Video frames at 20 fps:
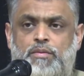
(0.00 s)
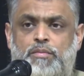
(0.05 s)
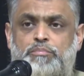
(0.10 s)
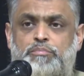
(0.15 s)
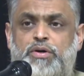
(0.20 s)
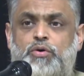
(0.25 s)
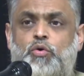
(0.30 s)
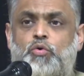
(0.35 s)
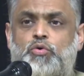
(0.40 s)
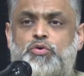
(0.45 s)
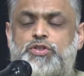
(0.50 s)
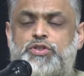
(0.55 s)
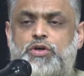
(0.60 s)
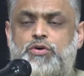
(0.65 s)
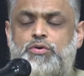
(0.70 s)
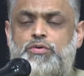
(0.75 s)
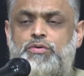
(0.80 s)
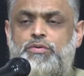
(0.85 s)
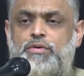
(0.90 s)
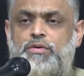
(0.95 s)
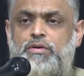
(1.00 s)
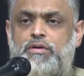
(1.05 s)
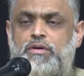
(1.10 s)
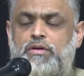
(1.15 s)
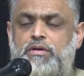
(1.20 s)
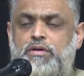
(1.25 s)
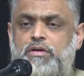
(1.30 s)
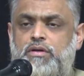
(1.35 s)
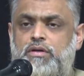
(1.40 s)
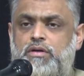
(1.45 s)
But also
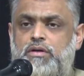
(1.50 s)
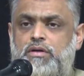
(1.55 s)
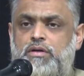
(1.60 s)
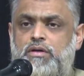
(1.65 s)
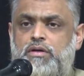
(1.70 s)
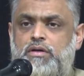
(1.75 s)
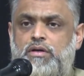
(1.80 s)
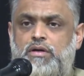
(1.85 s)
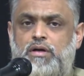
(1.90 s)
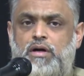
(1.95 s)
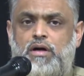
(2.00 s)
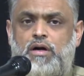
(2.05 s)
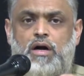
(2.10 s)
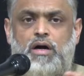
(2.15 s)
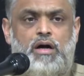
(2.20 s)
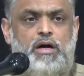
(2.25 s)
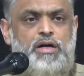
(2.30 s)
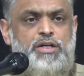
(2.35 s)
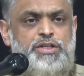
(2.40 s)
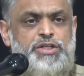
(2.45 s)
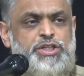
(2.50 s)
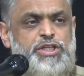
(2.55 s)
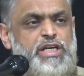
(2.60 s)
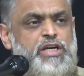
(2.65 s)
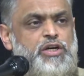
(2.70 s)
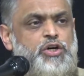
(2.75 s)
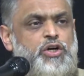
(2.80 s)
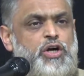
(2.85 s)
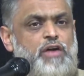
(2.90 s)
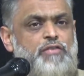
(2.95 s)

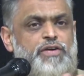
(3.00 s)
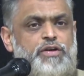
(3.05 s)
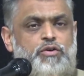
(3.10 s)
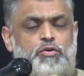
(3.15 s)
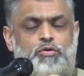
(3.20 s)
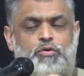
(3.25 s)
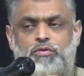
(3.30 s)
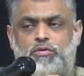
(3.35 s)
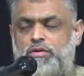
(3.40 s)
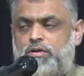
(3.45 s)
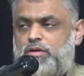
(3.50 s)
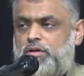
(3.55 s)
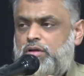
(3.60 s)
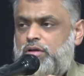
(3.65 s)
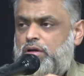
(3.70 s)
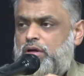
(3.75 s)
geographical